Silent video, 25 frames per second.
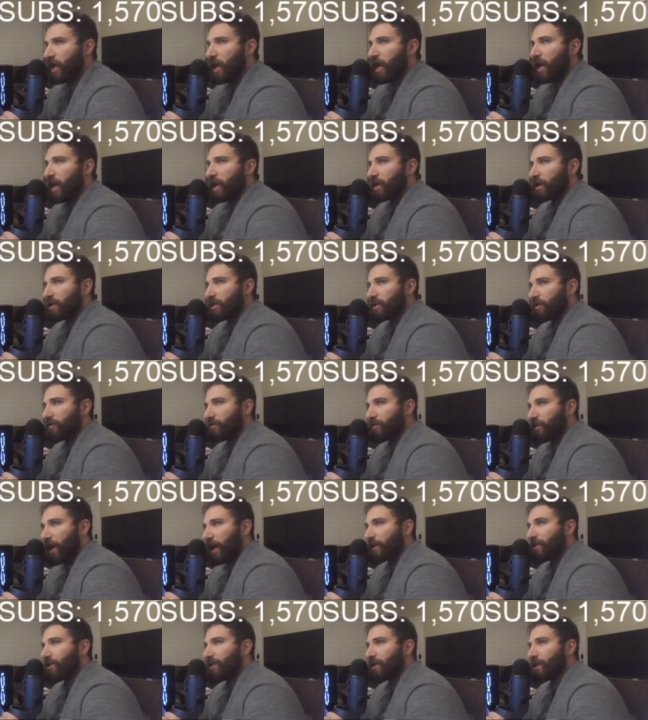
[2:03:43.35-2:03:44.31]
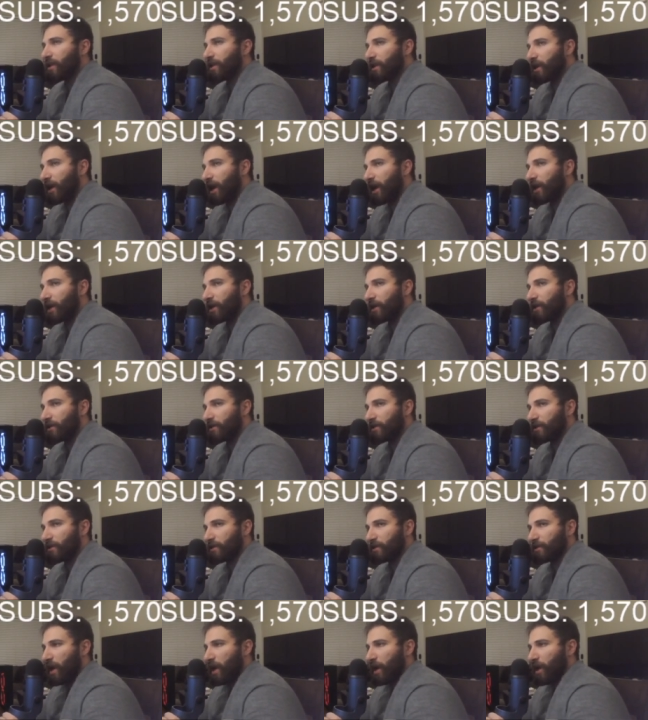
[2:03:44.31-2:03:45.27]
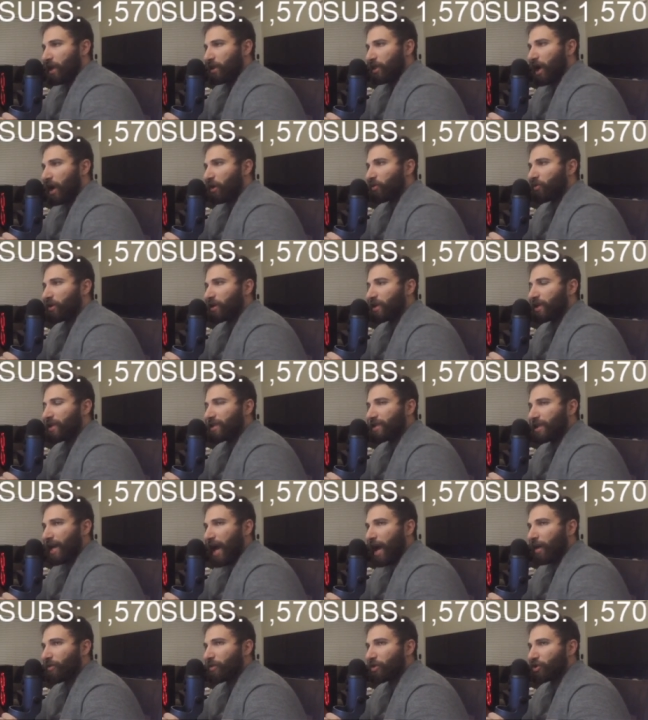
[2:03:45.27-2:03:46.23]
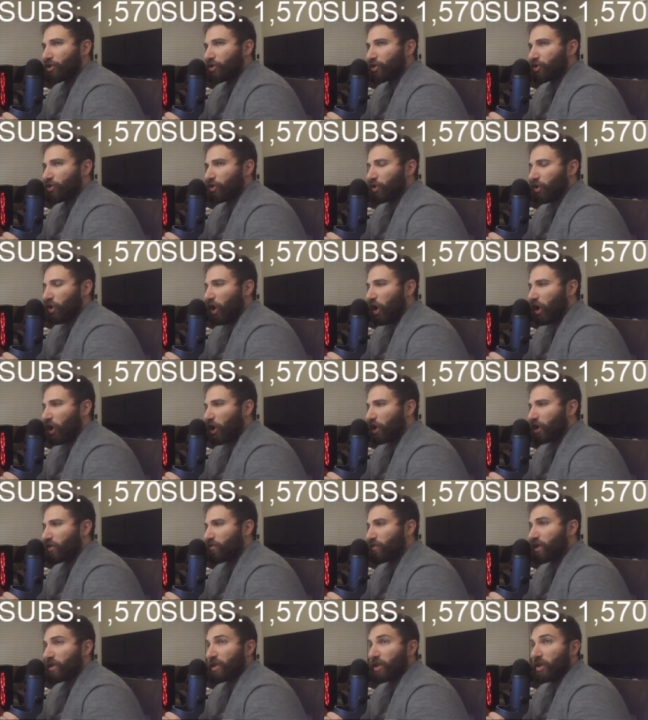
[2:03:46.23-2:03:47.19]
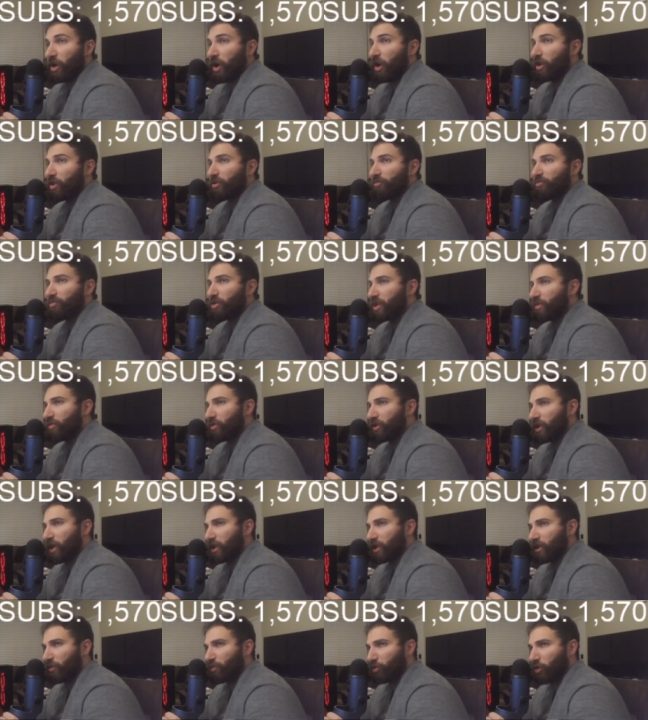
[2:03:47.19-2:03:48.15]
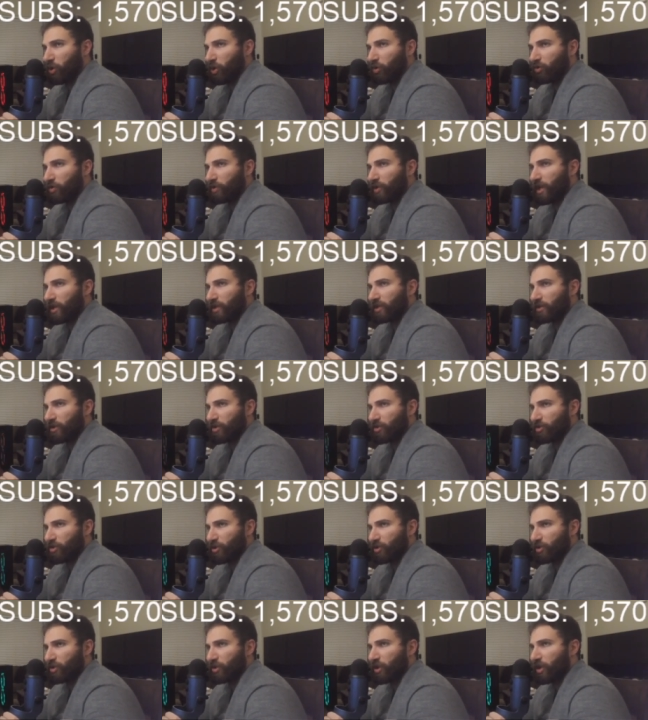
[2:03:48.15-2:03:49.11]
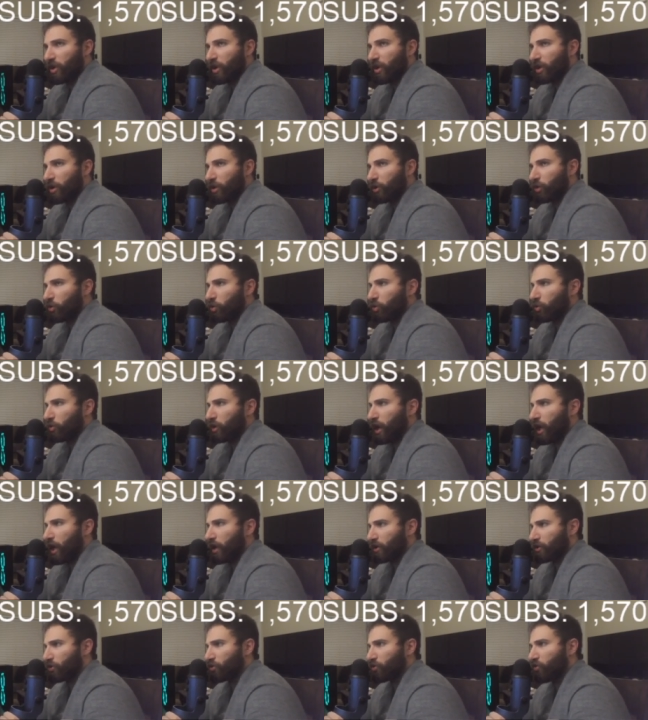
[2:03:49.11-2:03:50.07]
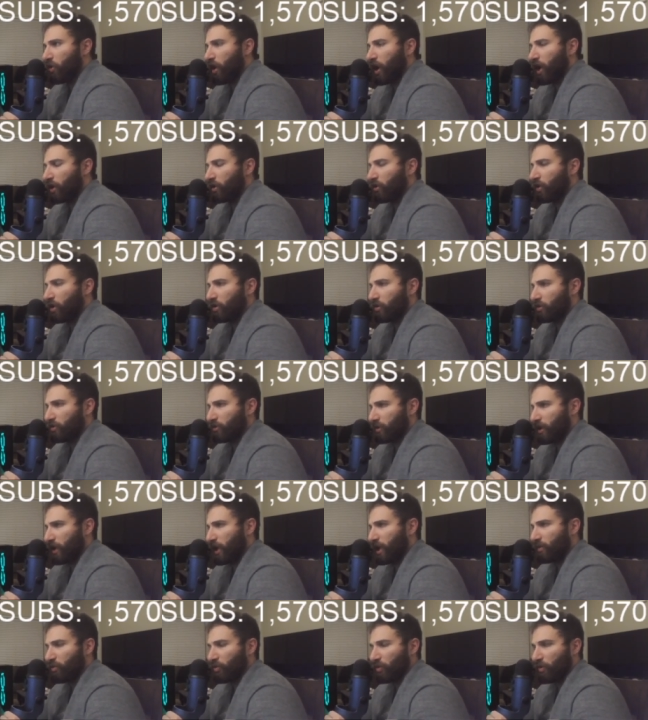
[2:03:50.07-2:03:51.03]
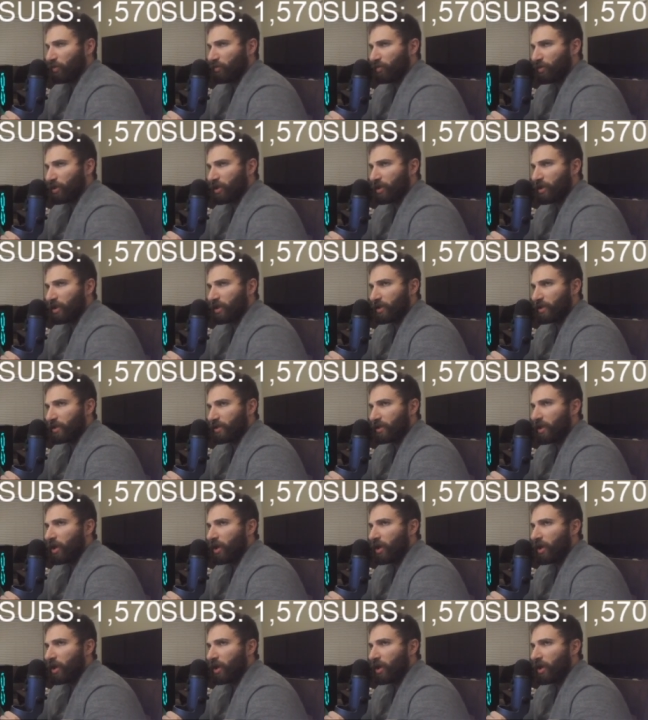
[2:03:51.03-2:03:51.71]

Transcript: Because if that's the case, that really damages your argument that all the people at the protests are just kulaks who hire others' labor because